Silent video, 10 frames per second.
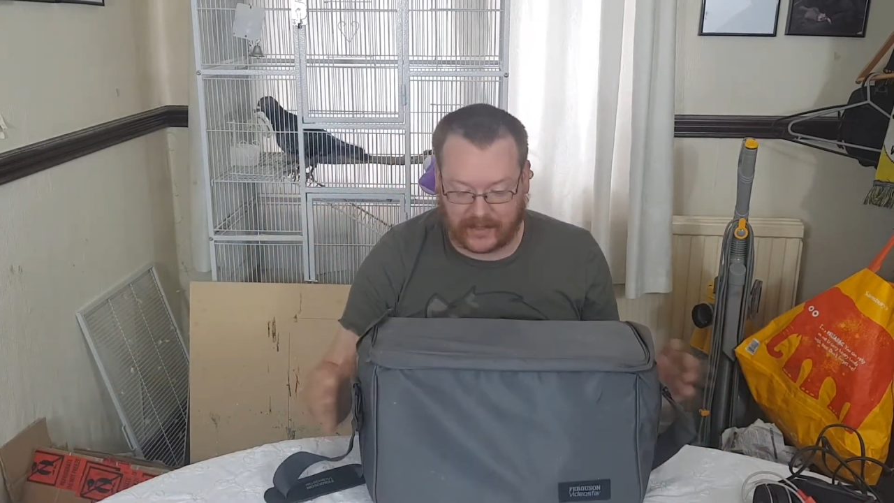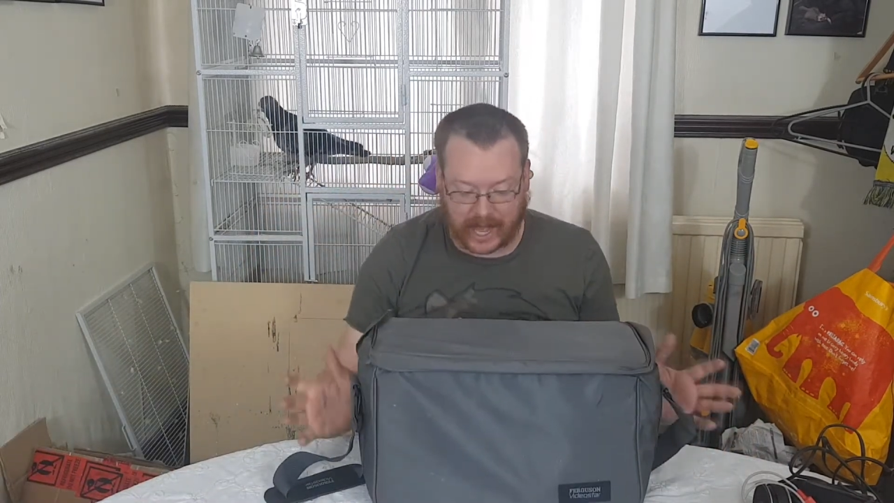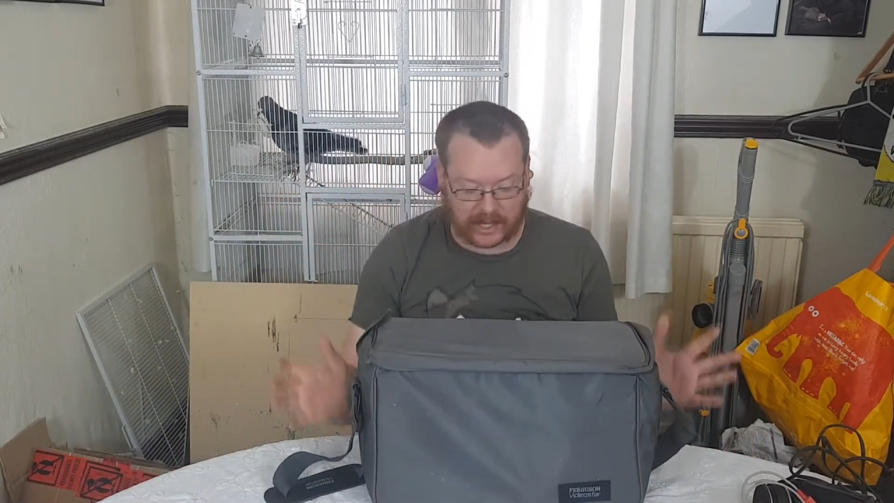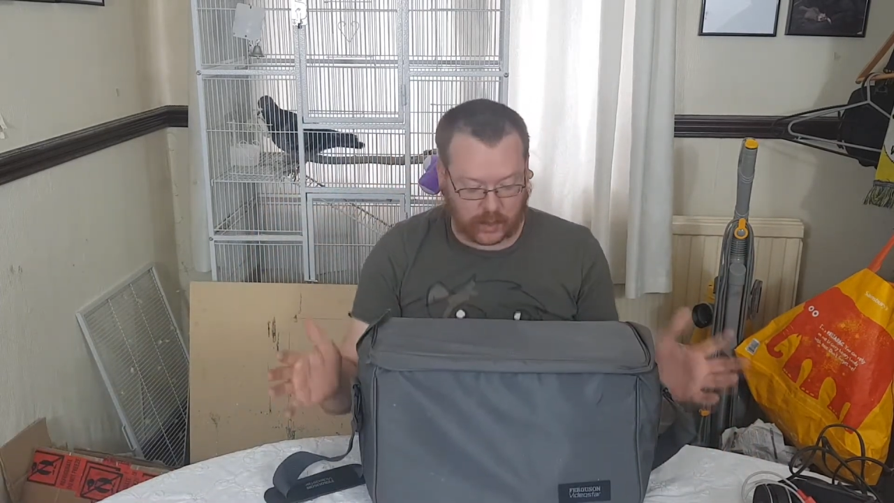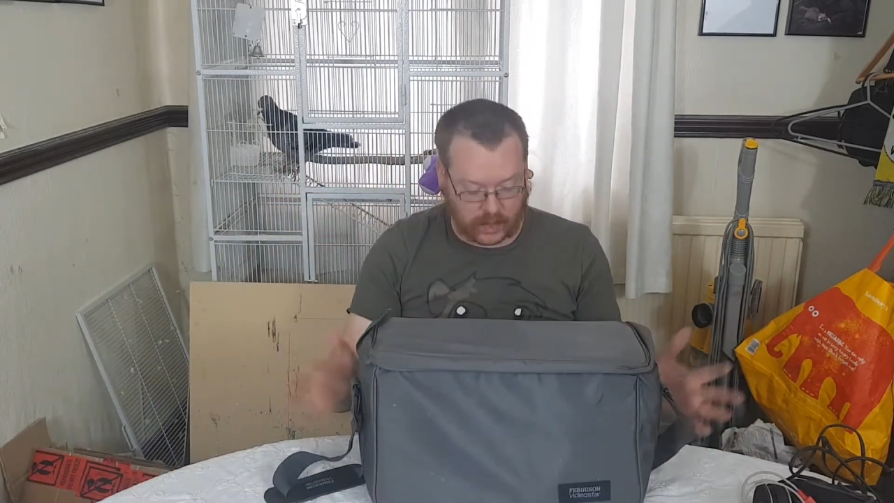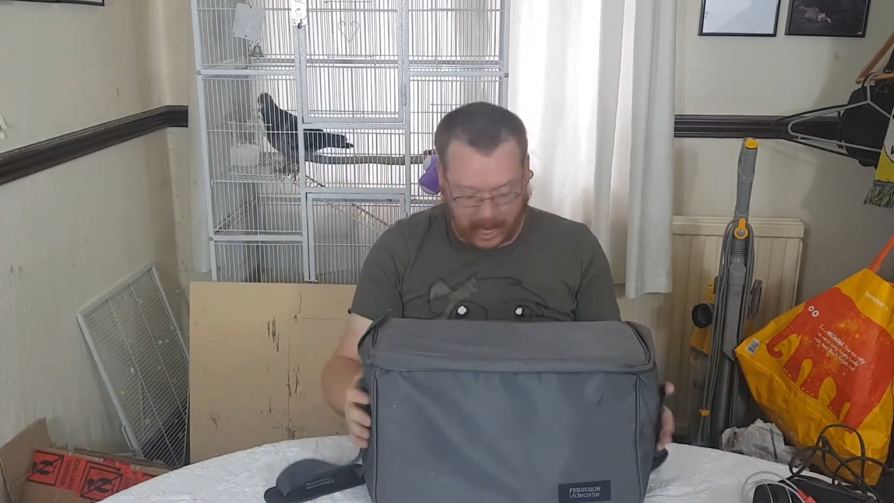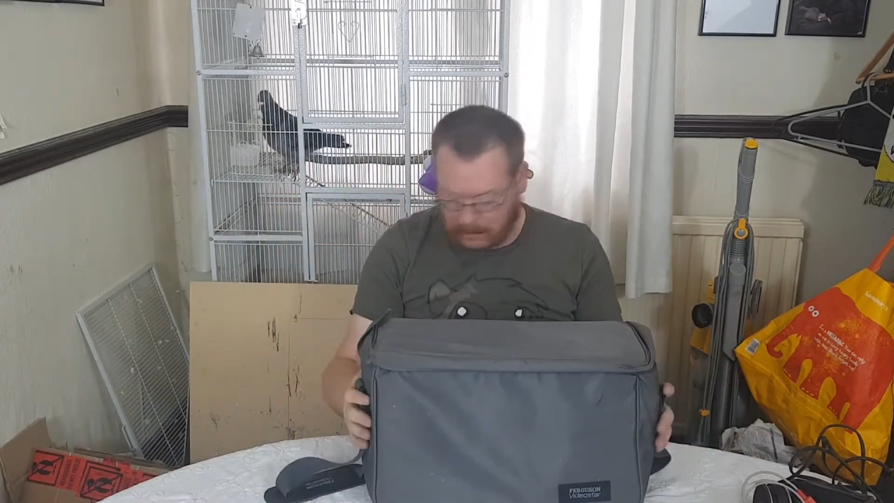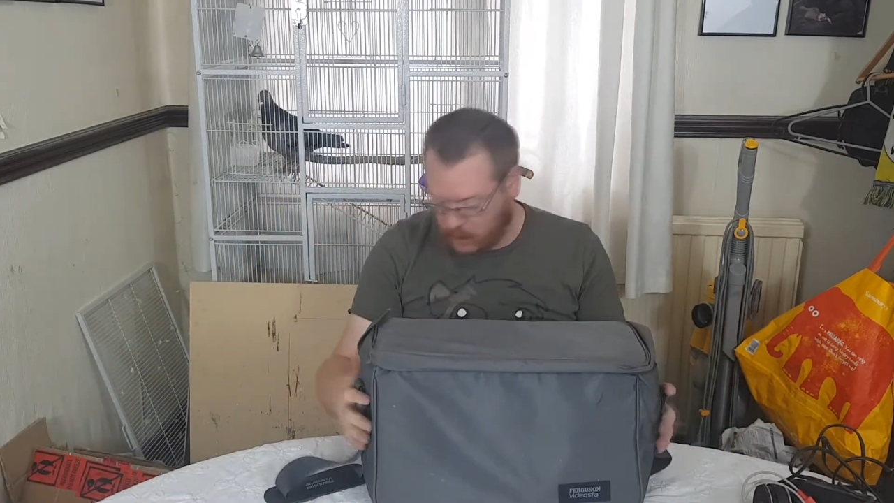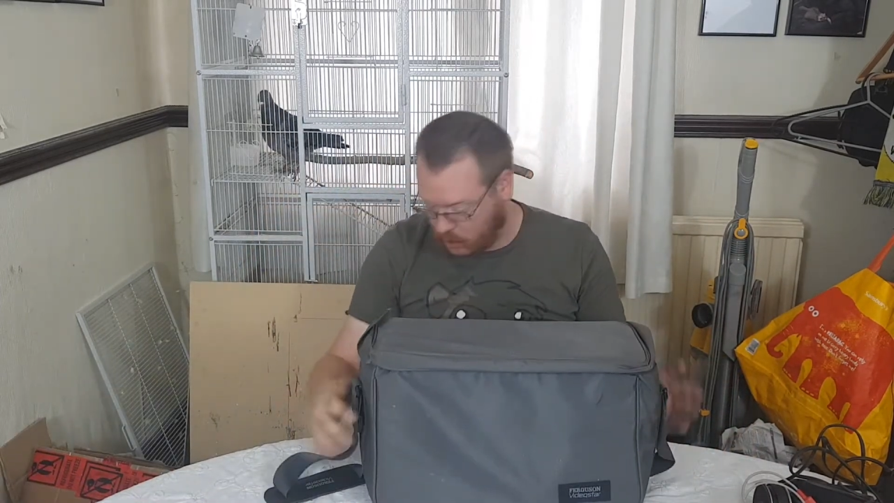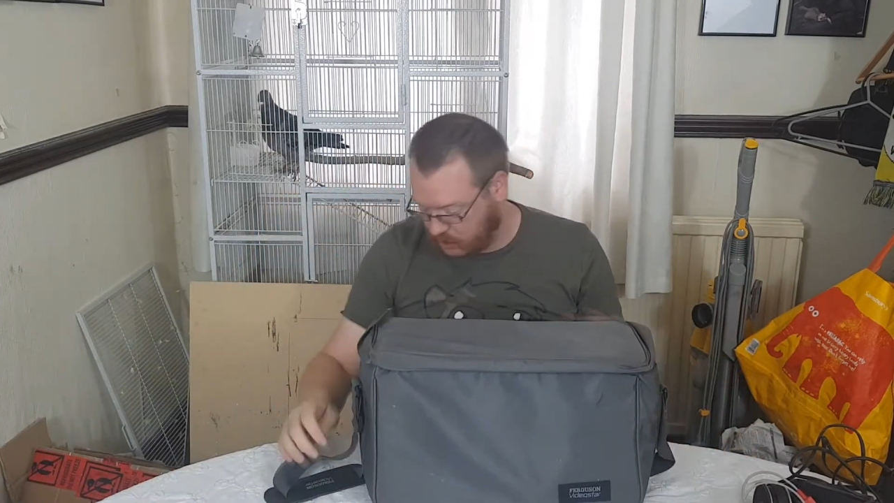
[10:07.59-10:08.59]
the actual
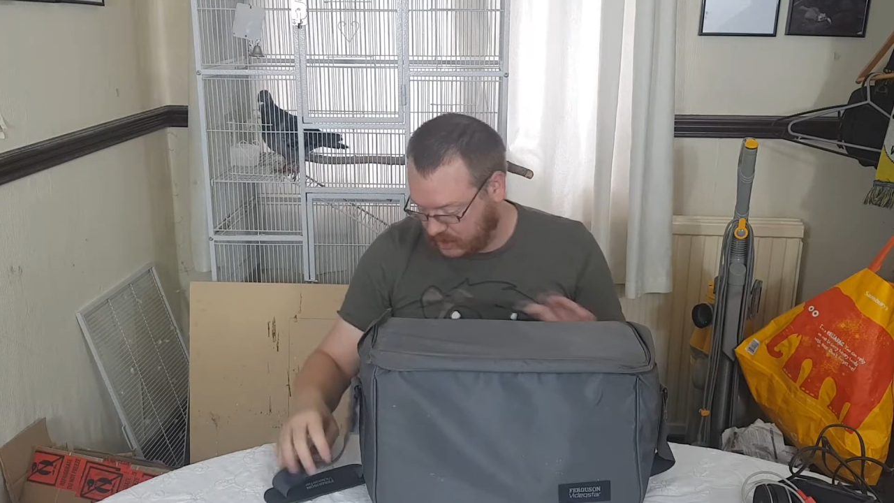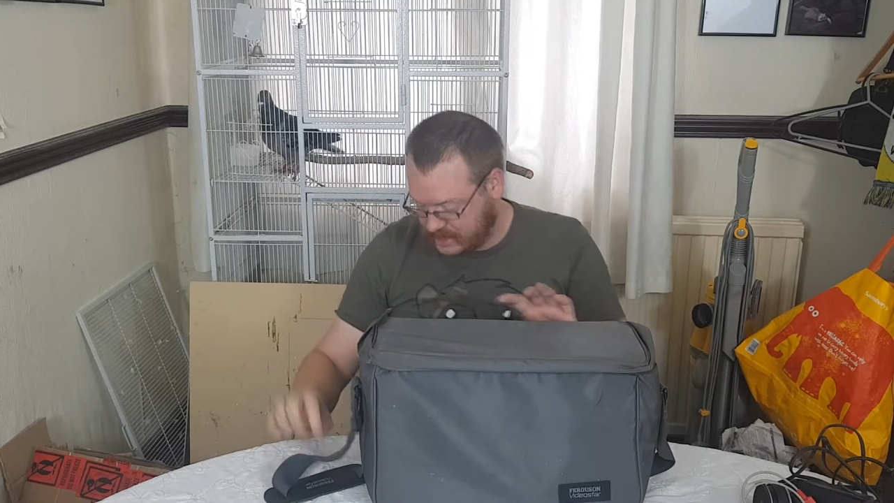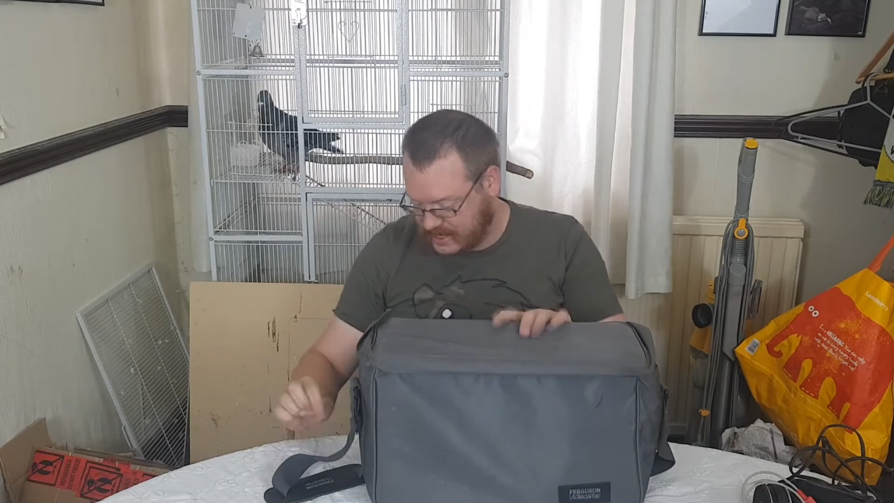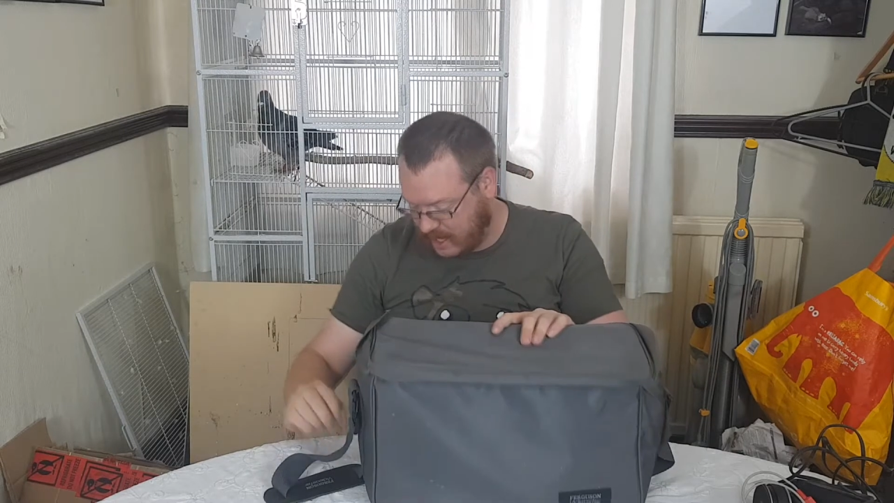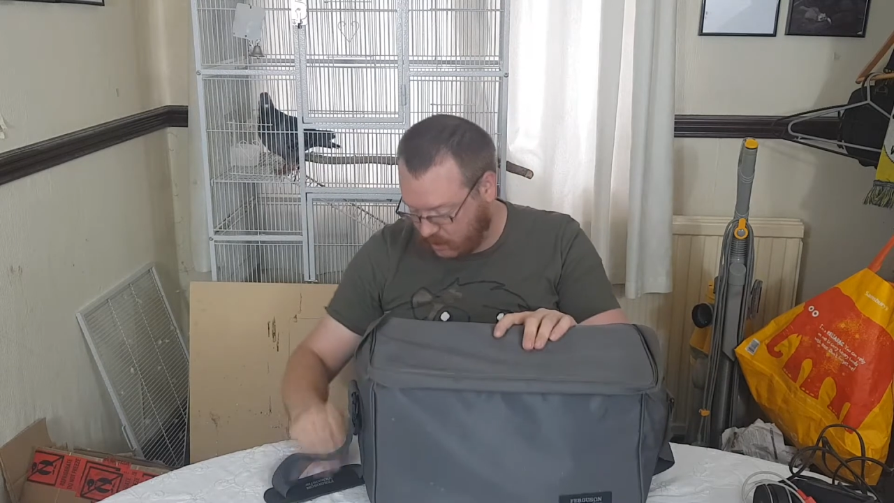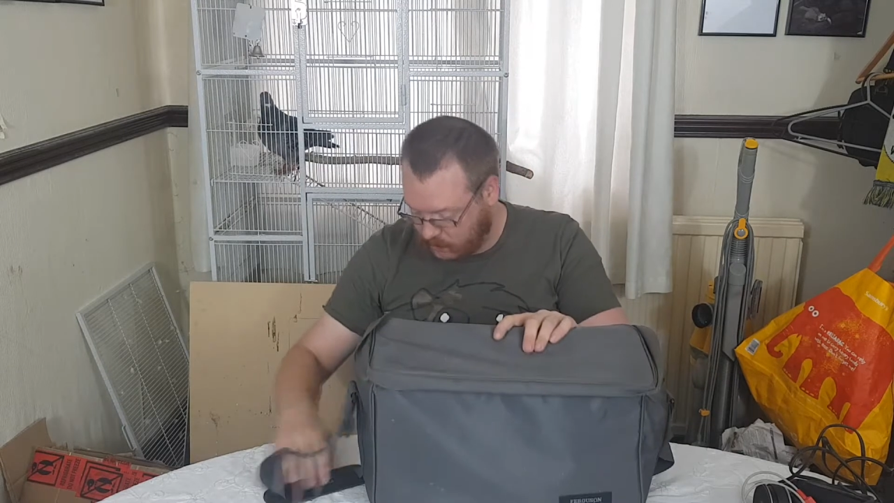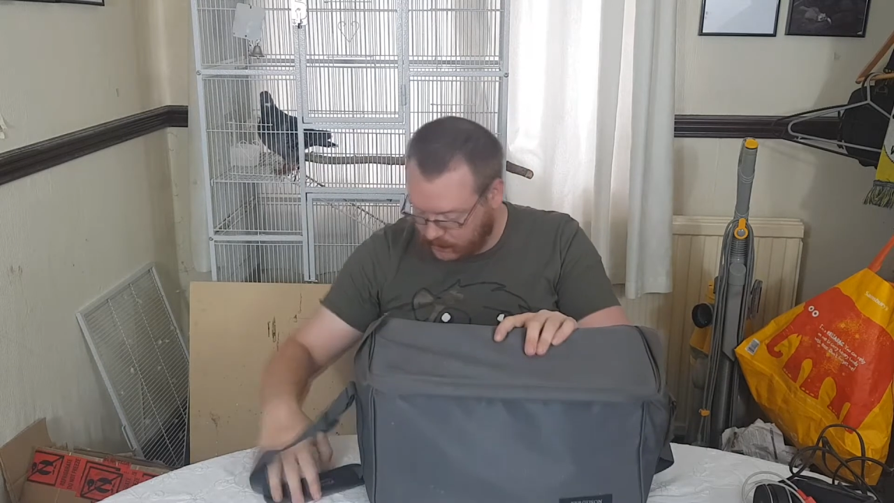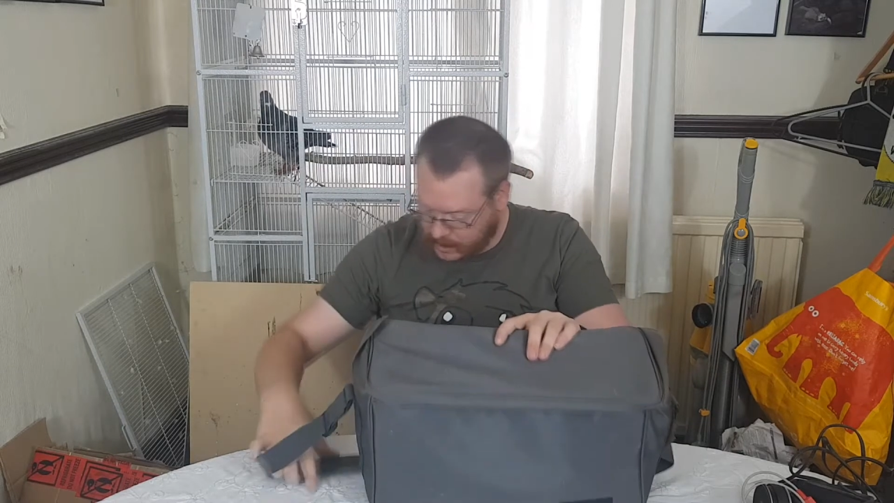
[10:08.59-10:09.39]
camcorder itself.